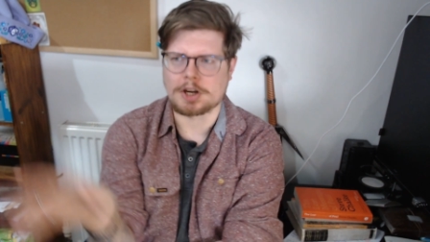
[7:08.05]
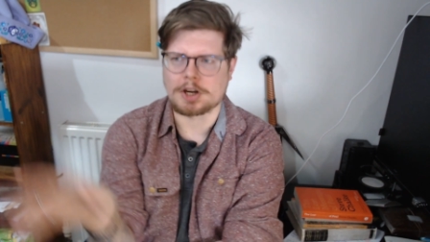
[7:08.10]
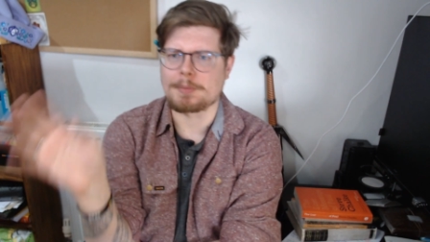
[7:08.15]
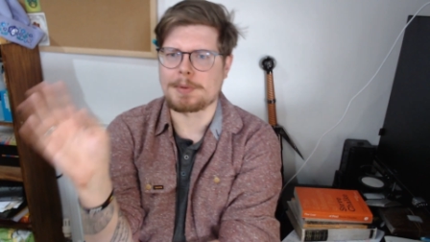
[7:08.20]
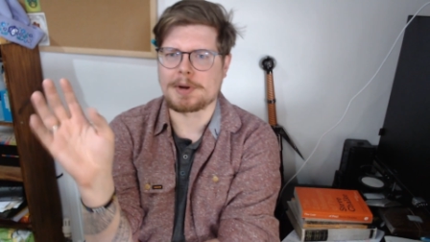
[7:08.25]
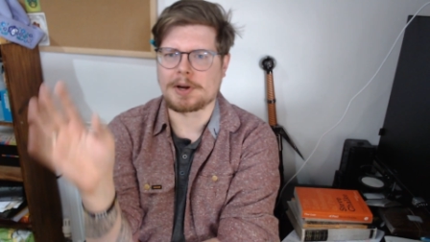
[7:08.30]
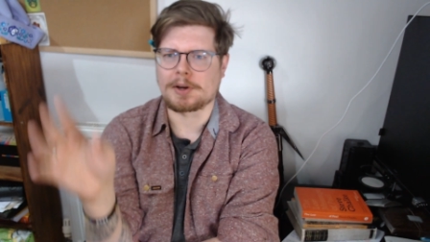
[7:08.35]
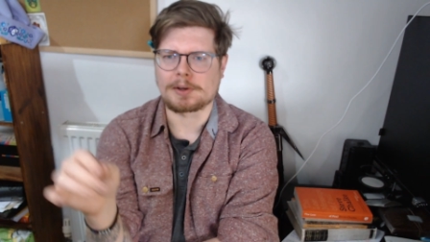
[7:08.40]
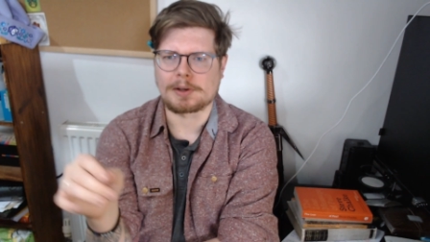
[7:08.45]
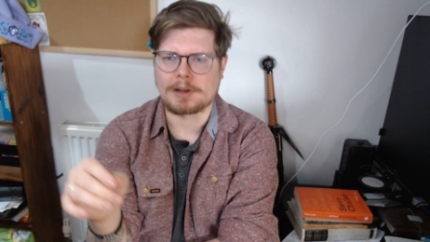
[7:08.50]

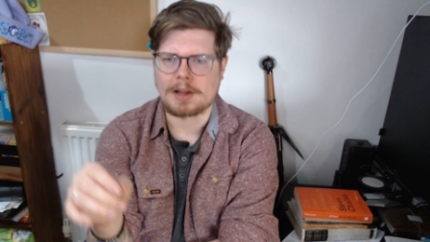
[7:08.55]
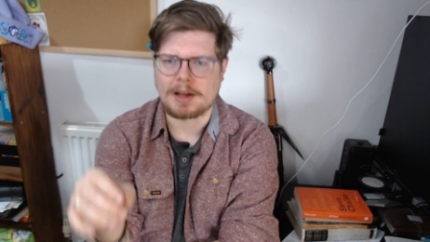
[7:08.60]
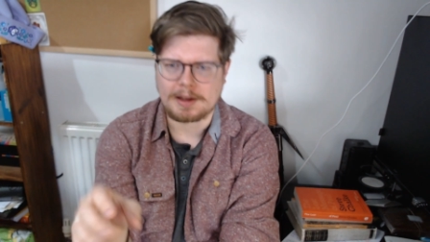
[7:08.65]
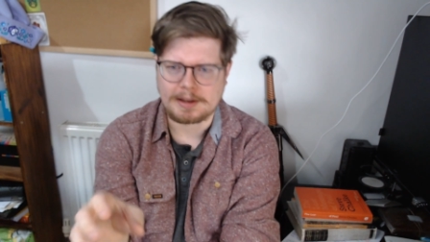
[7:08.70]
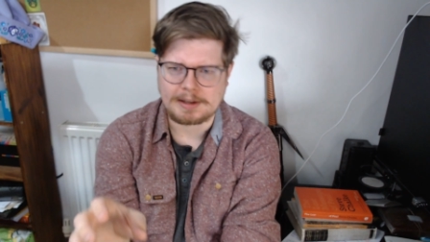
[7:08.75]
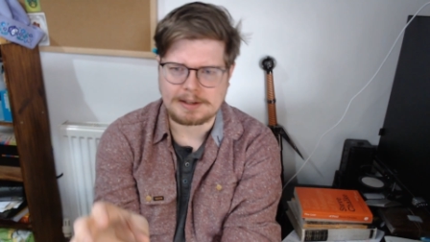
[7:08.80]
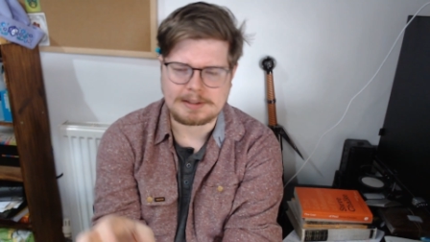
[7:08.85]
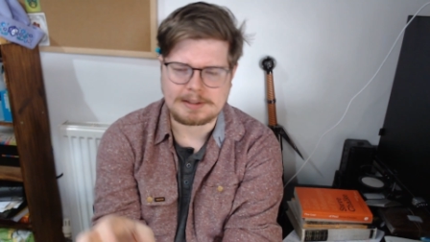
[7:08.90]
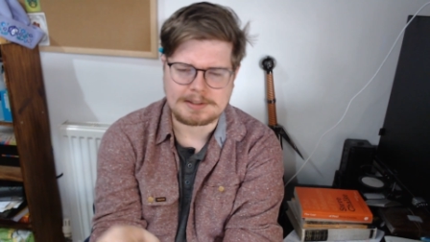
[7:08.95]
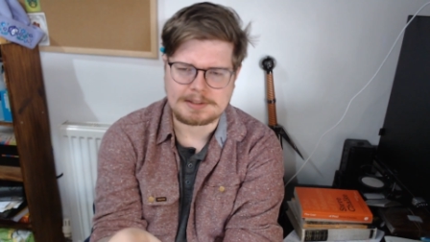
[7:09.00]
coming
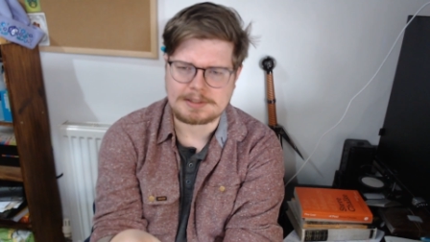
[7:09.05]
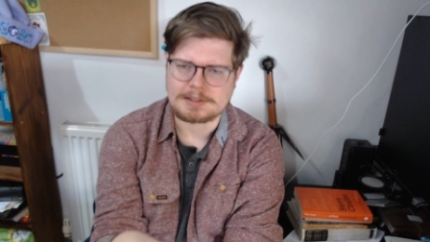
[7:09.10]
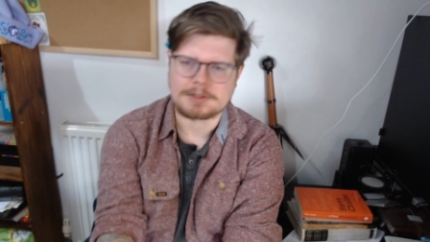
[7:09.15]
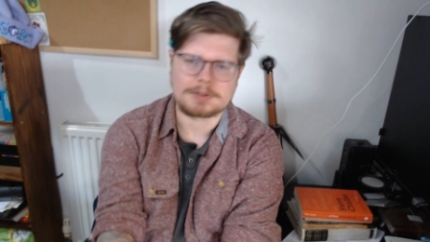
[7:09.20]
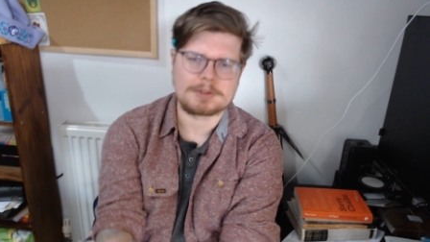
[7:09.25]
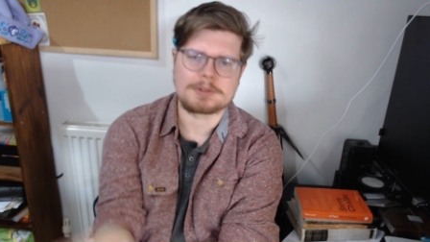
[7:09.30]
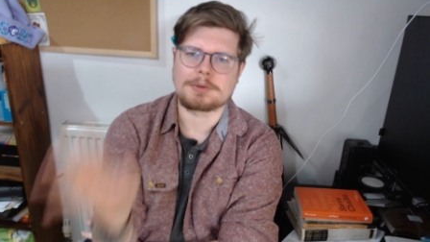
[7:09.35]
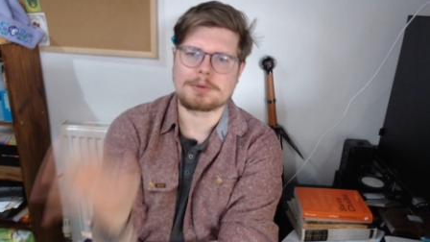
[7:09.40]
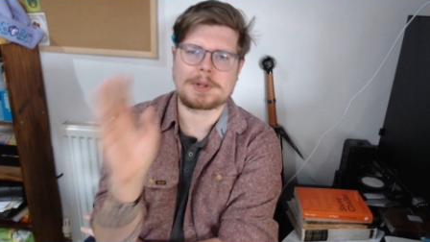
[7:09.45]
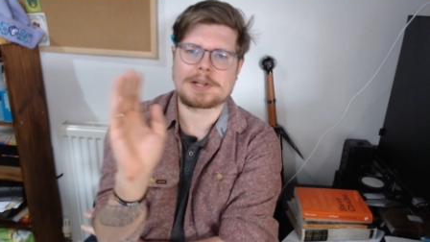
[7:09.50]
online and
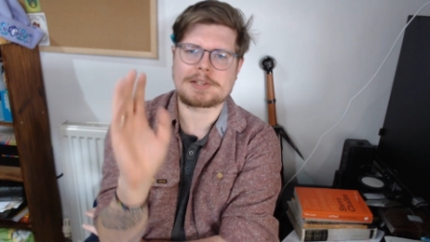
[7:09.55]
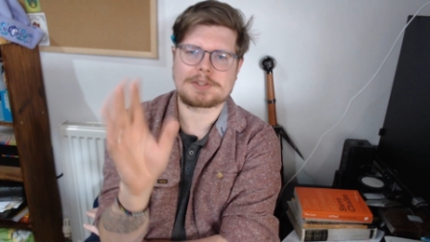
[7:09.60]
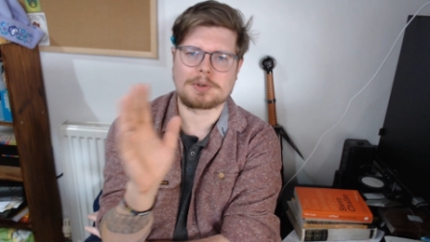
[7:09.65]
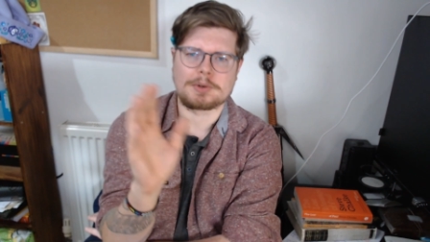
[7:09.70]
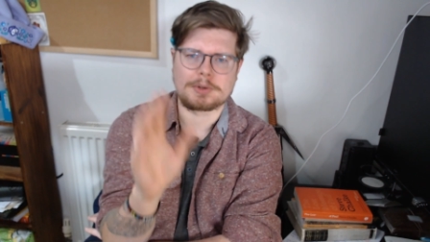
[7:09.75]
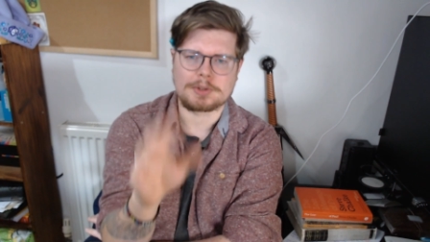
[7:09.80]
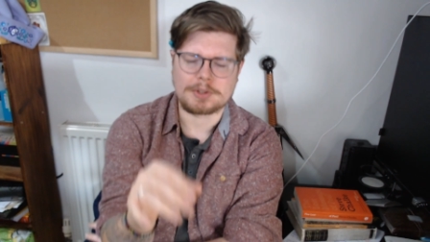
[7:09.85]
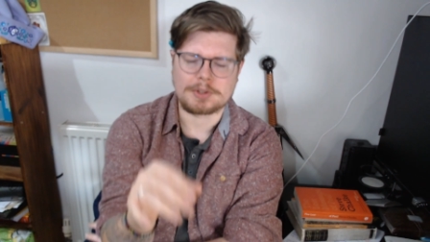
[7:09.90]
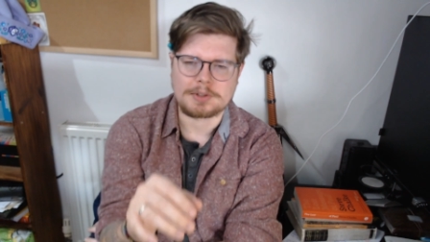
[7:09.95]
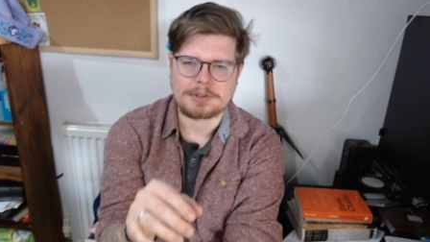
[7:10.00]
oh, that's
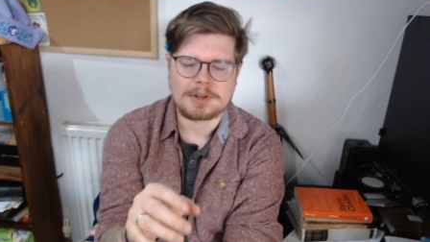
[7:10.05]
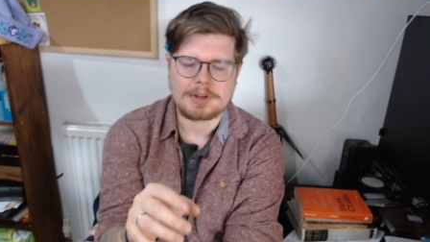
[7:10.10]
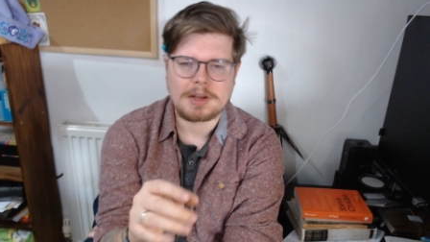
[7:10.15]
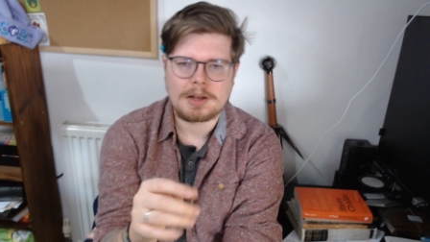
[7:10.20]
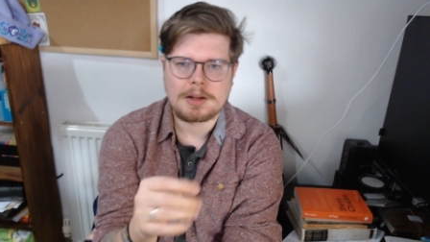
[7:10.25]
not good.